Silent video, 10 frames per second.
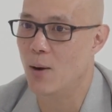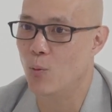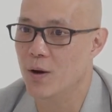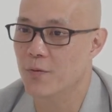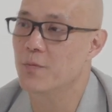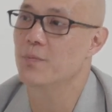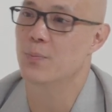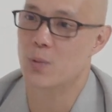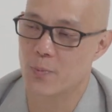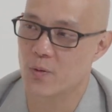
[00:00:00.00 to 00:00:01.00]
with the
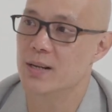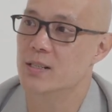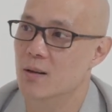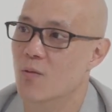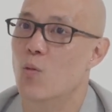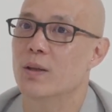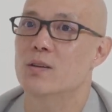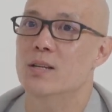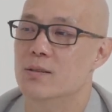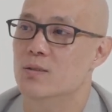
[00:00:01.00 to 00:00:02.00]
preparation of what you
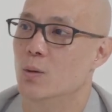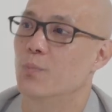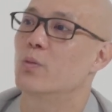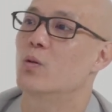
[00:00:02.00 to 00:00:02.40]
need to do